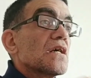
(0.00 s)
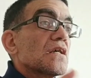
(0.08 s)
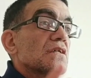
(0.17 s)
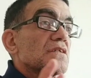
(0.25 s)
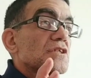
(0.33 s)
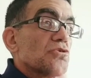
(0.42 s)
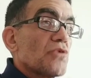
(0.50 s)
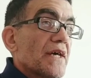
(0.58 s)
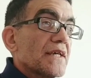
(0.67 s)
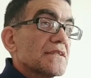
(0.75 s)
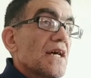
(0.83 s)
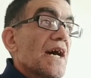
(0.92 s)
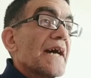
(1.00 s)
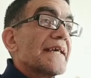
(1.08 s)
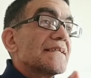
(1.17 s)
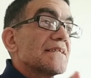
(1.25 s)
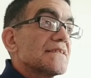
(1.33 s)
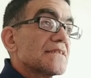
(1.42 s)
construct
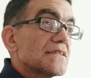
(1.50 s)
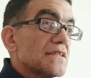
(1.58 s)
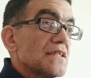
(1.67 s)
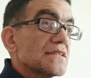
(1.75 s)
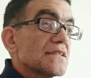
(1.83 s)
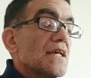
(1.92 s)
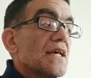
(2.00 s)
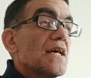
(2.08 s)
identities